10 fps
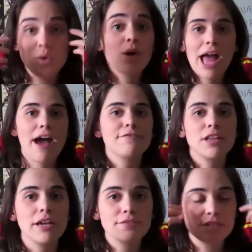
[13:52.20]
oh,
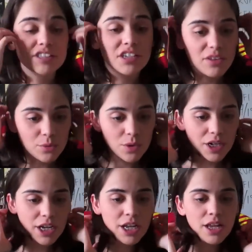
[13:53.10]
Half-Life is another
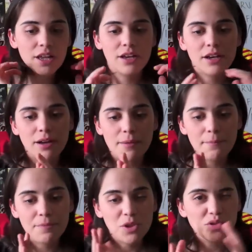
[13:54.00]
one.
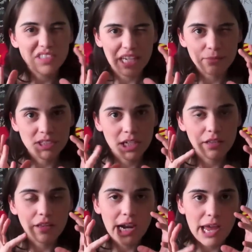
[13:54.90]
Um, those games
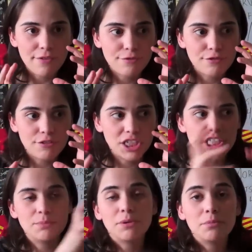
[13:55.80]
that, that have a
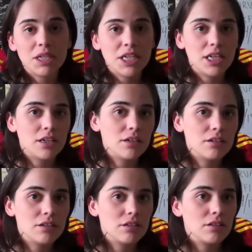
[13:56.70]
deeper meaning
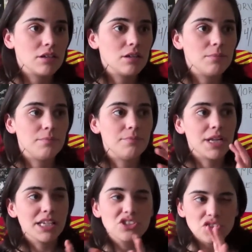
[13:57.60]
um,
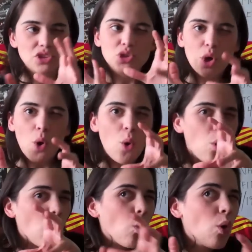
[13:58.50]
not
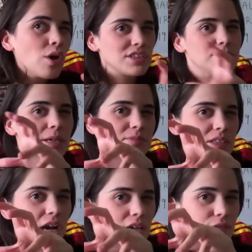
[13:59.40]
so, sometimes
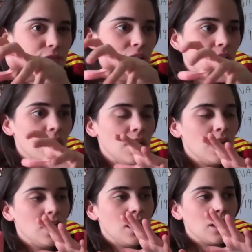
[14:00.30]
kind of
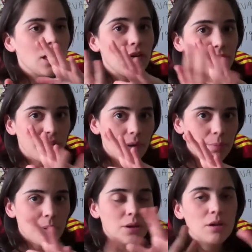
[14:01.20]
covered
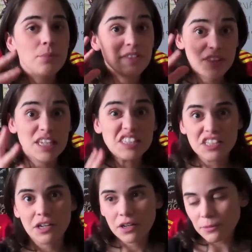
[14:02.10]
up, but it's
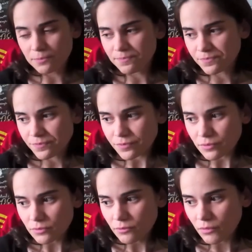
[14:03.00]
there.
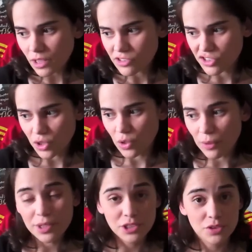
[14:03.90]
So
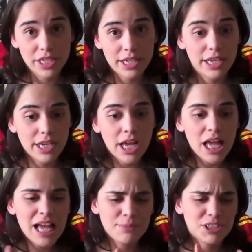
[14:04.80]
I want to do that, and
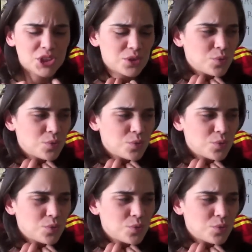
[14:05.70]
I'm not sure